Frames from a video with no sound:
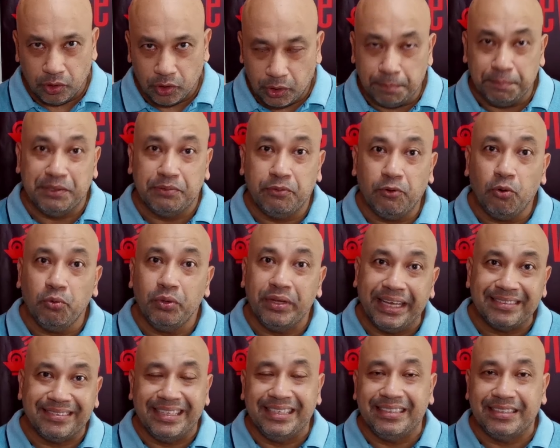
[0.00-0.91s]
So before
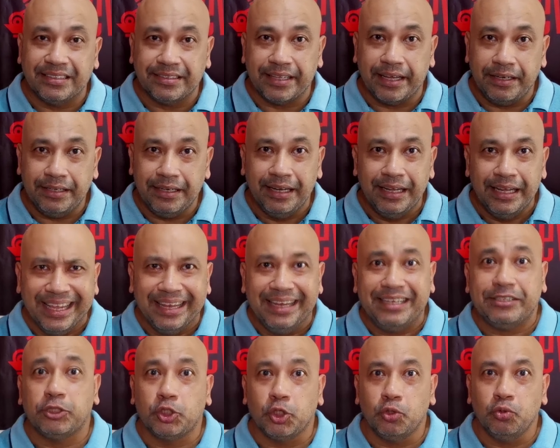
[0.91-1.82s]
we get things started,
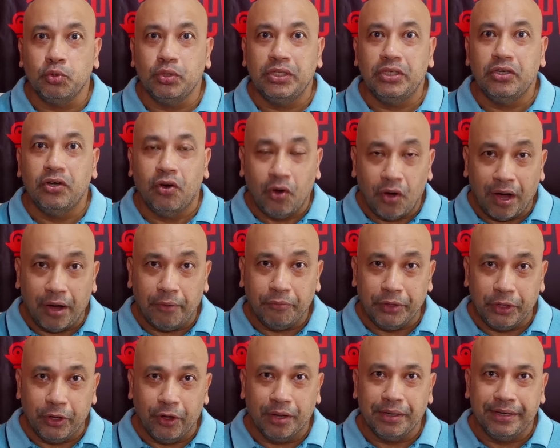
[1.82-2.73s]
let's show you
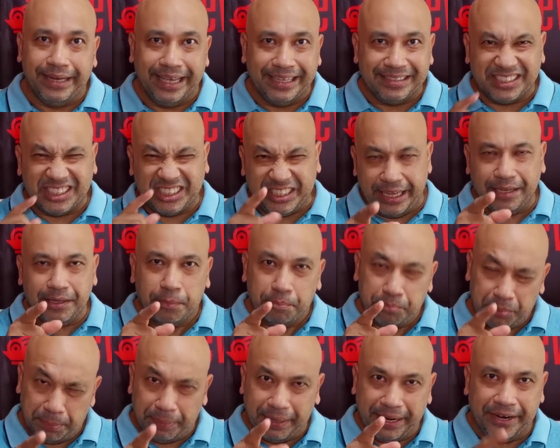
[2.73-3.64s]
how we got that
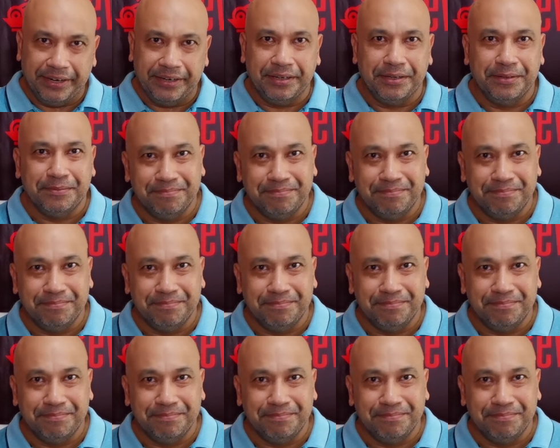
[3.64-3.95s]
steak prepared.